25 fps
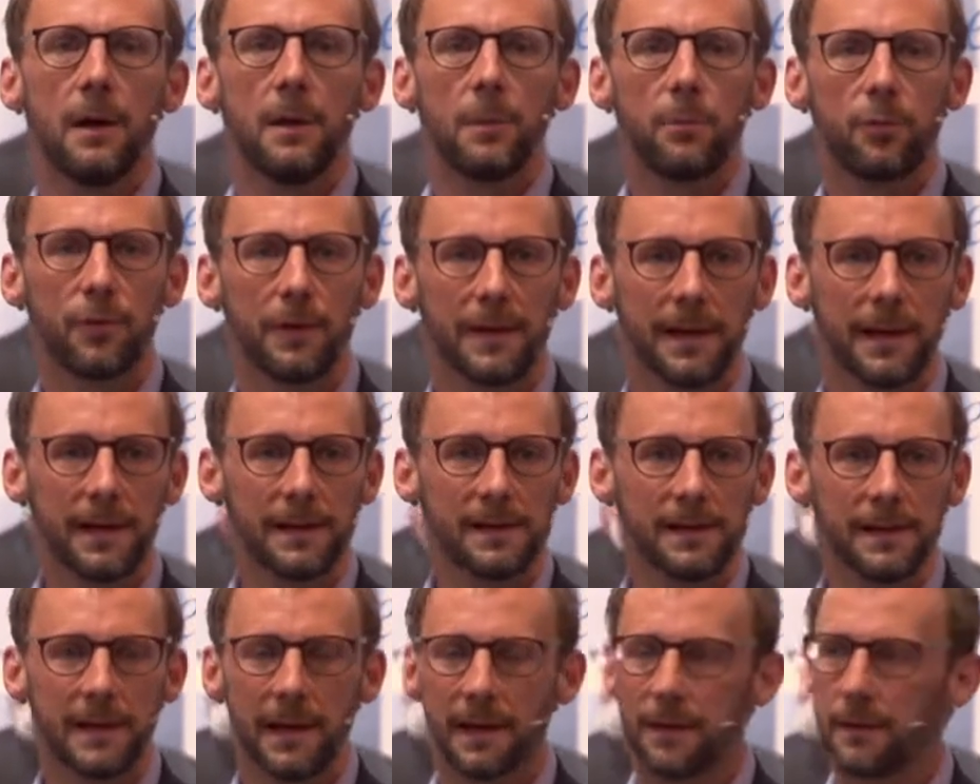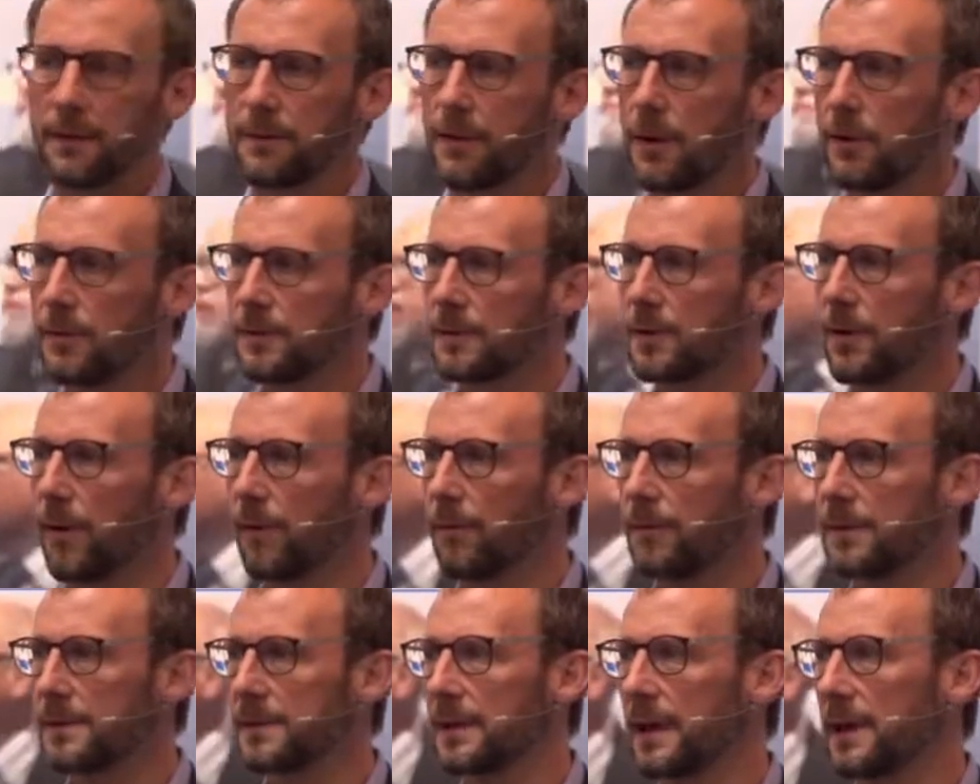bringing together those
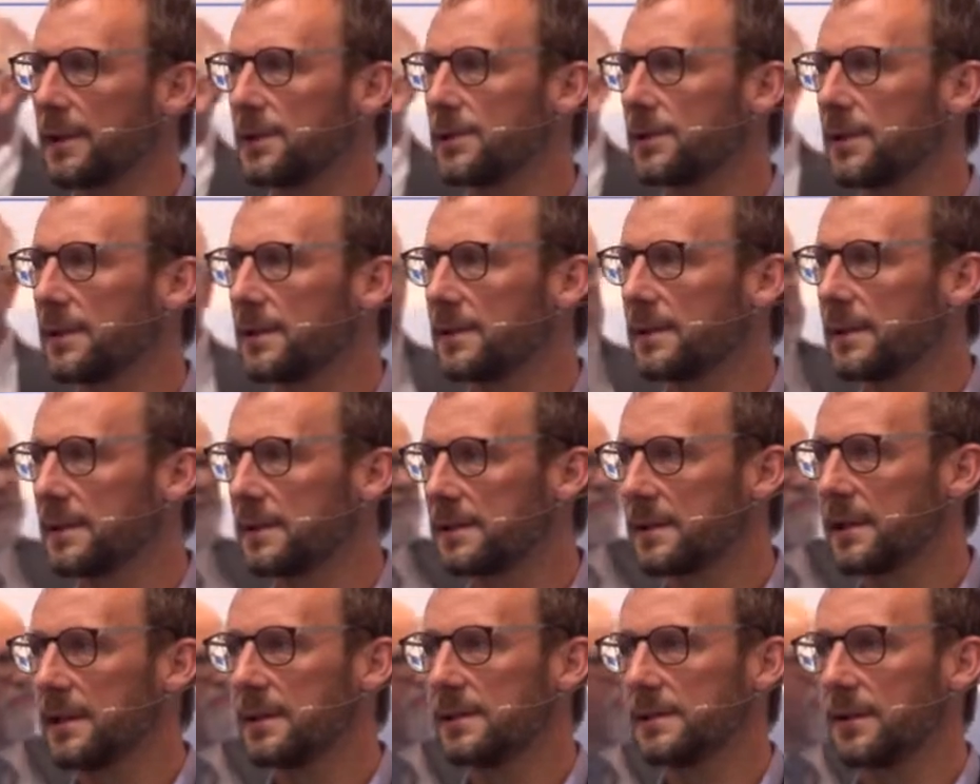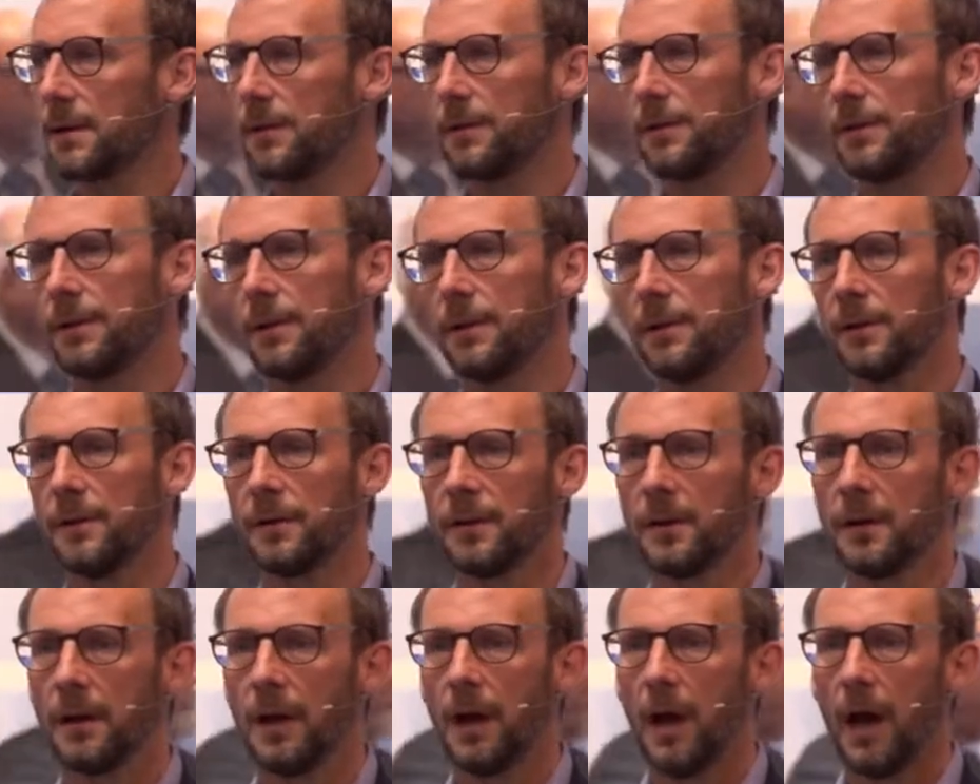conversations is the third
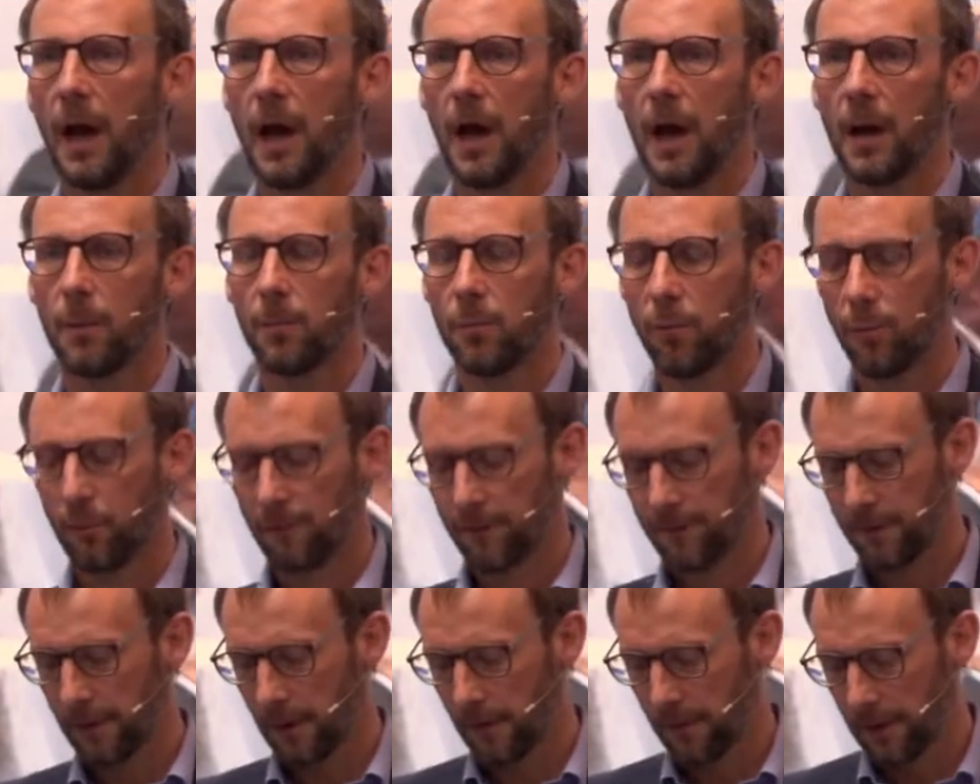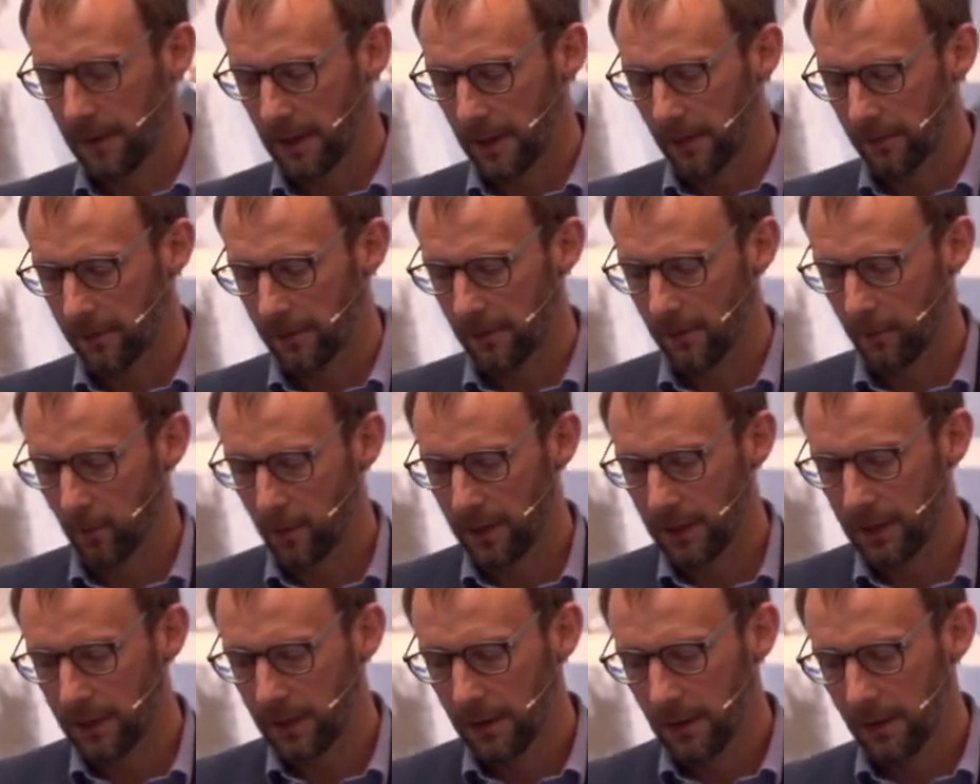portfolio that
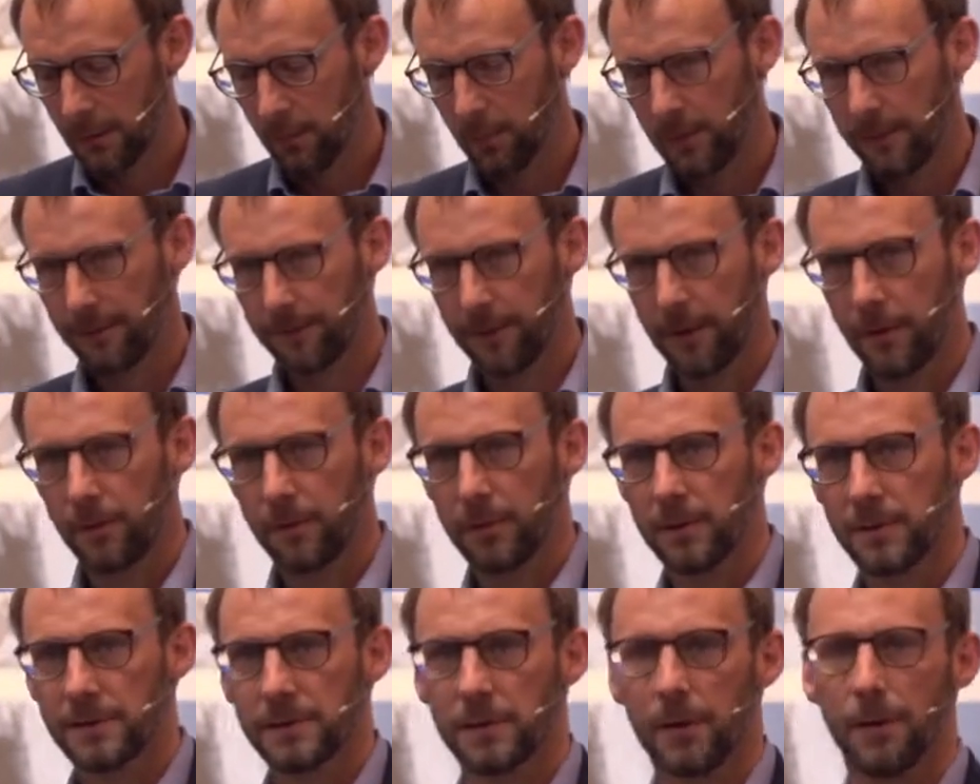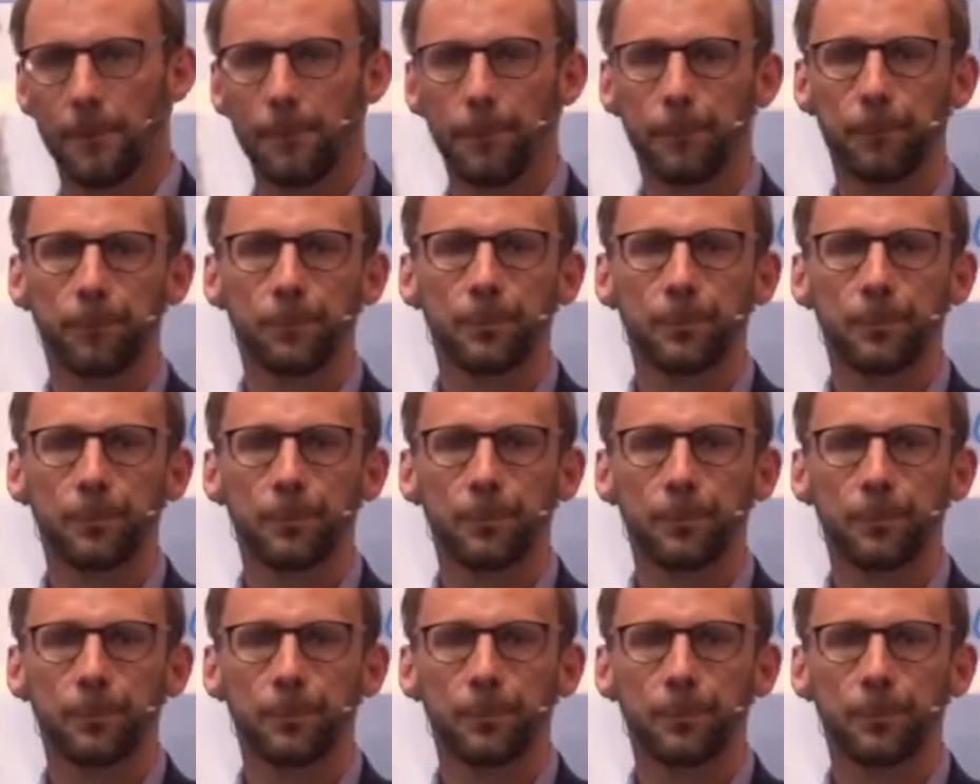we focus on.